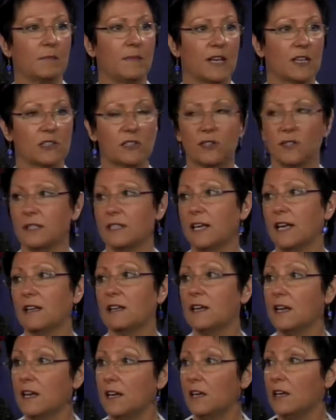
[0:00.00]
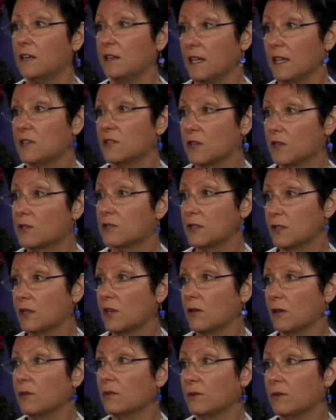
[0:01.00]
make sure that things are
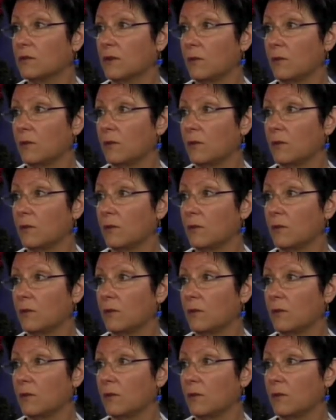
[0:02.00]
still the